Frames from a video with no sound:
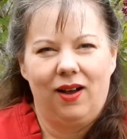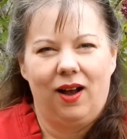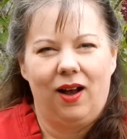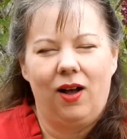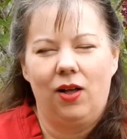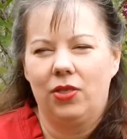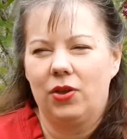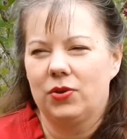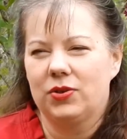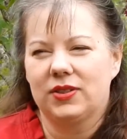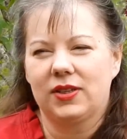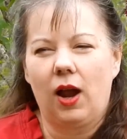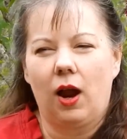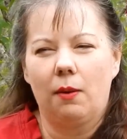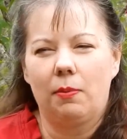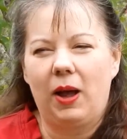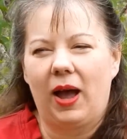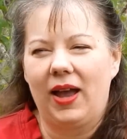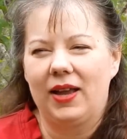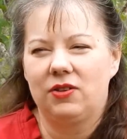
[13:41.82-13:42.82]
All those
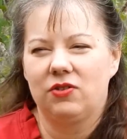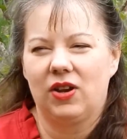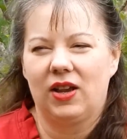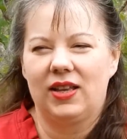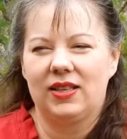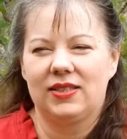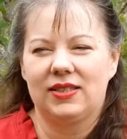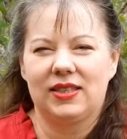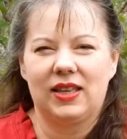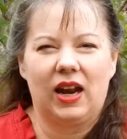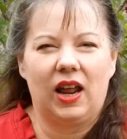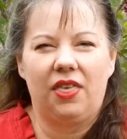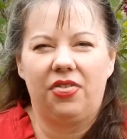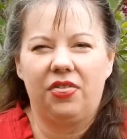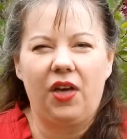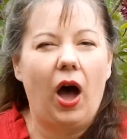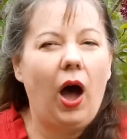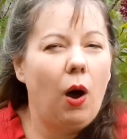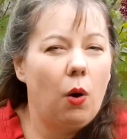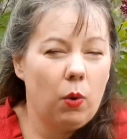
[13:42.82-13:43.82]
carbohydrates that I
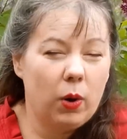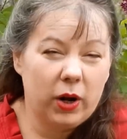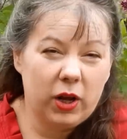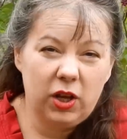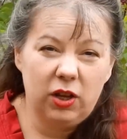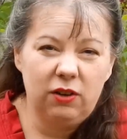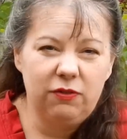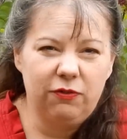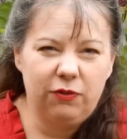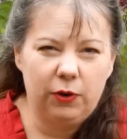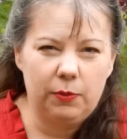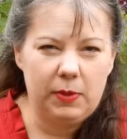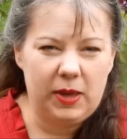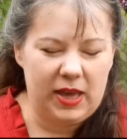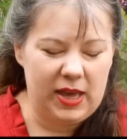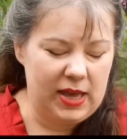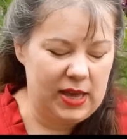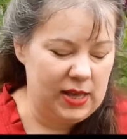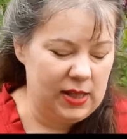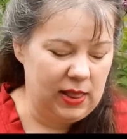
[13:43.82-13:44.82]
thought were good for
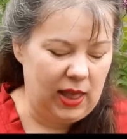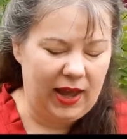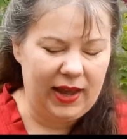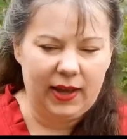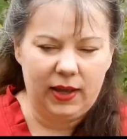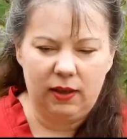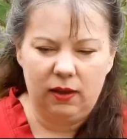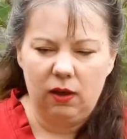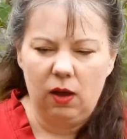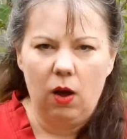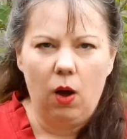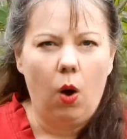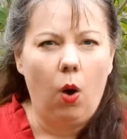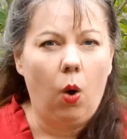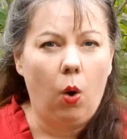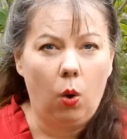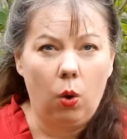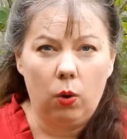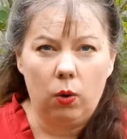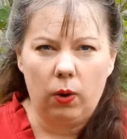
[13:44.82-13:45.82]
me, like
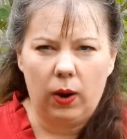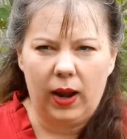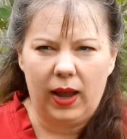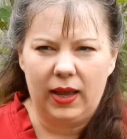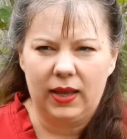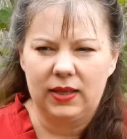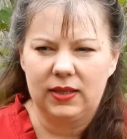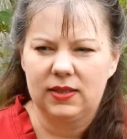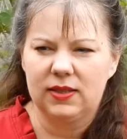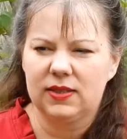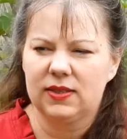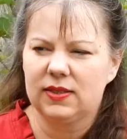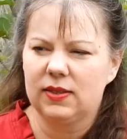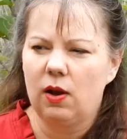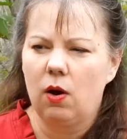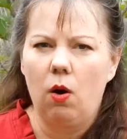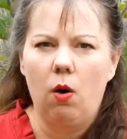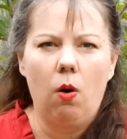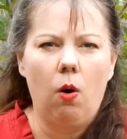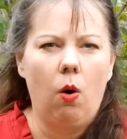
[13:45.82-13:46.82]
whole grains
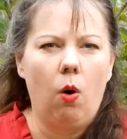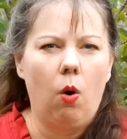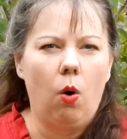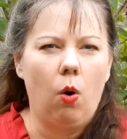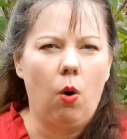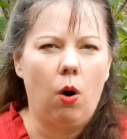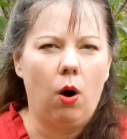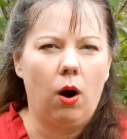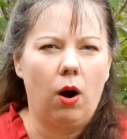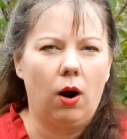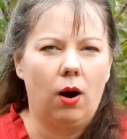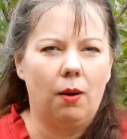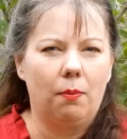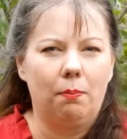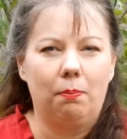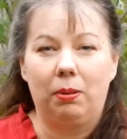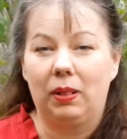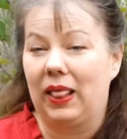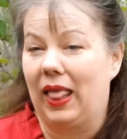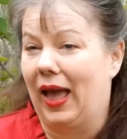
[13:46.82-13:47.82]
or
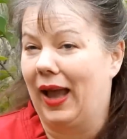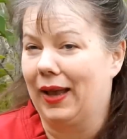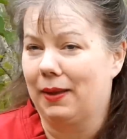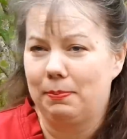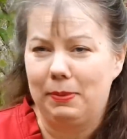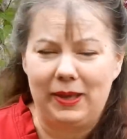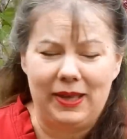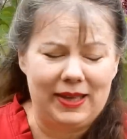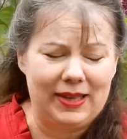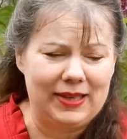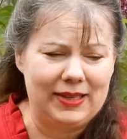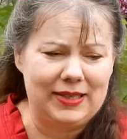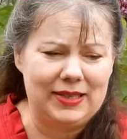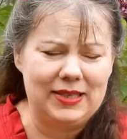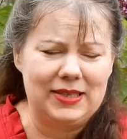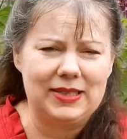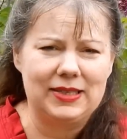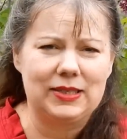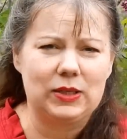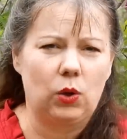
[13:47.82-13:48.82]
black
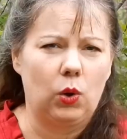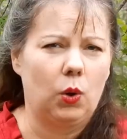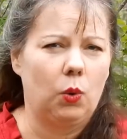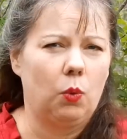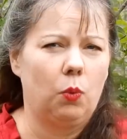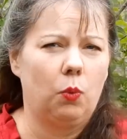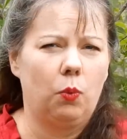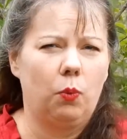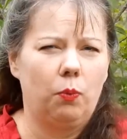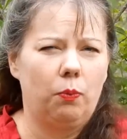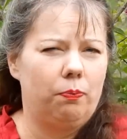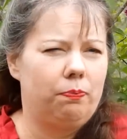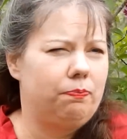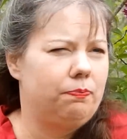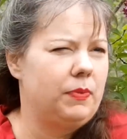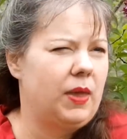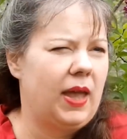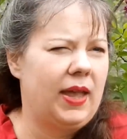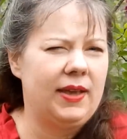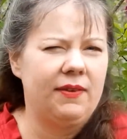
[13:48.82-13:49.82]
beans or
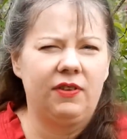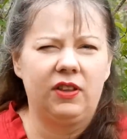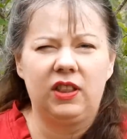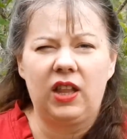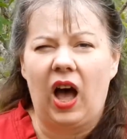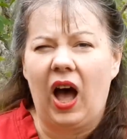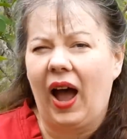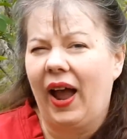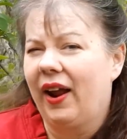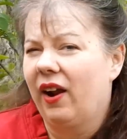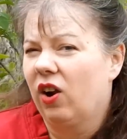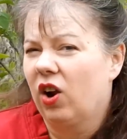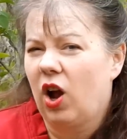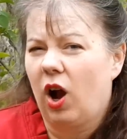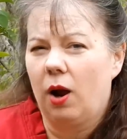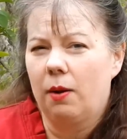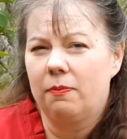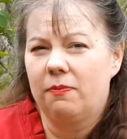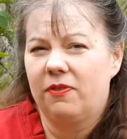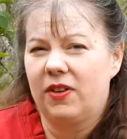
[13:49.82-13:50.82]
even the higher
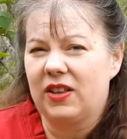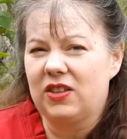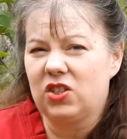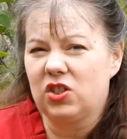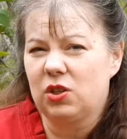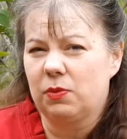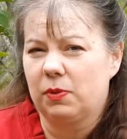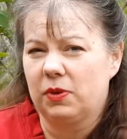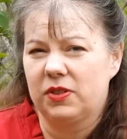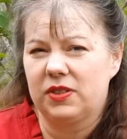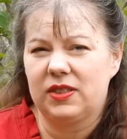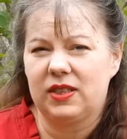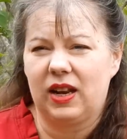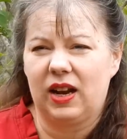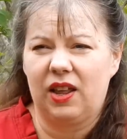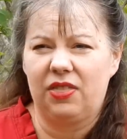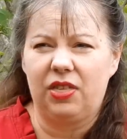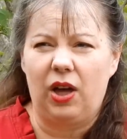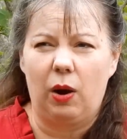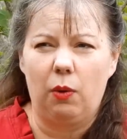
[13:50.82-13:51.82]
carb vegetables
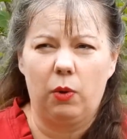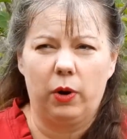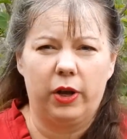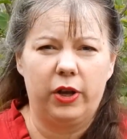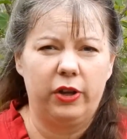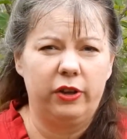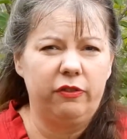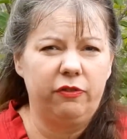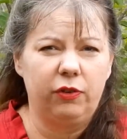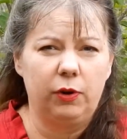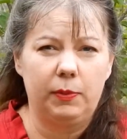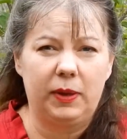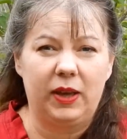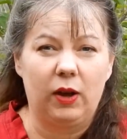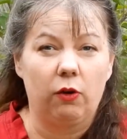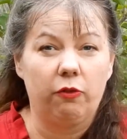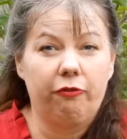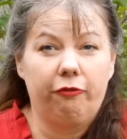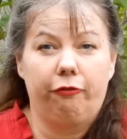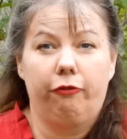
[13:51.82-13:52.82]
that I thought were good for me,
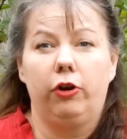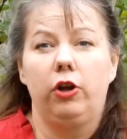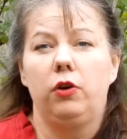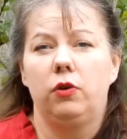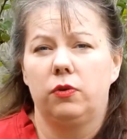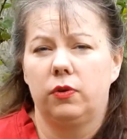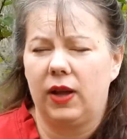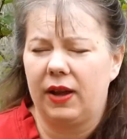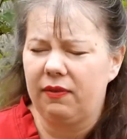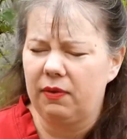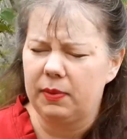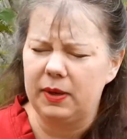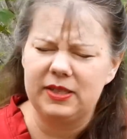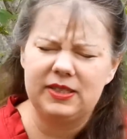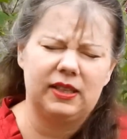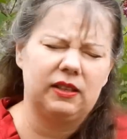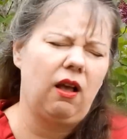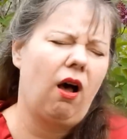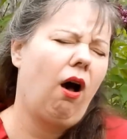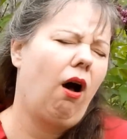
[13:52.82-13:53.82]
or fruit. Everybody
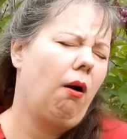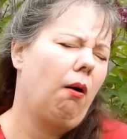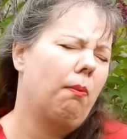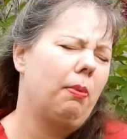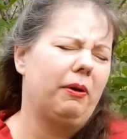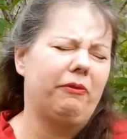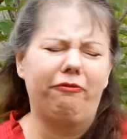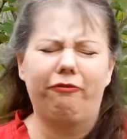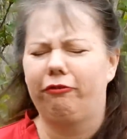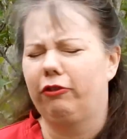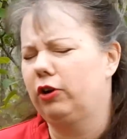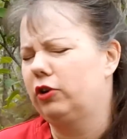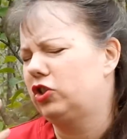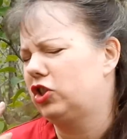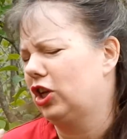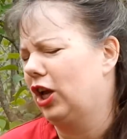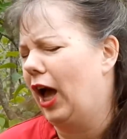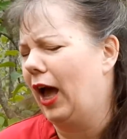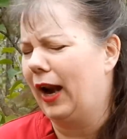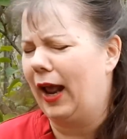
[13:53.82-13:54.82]
says, oh, but
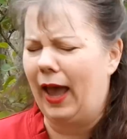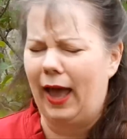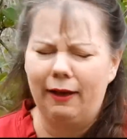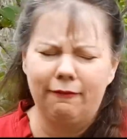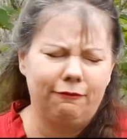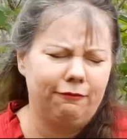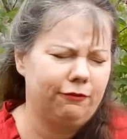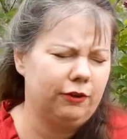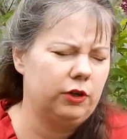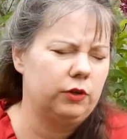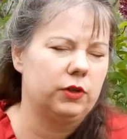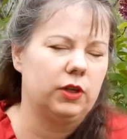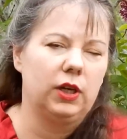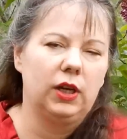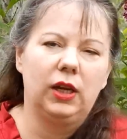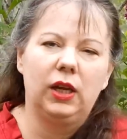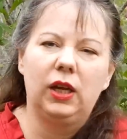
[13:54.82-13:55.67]
fruit, you gotta have fruit.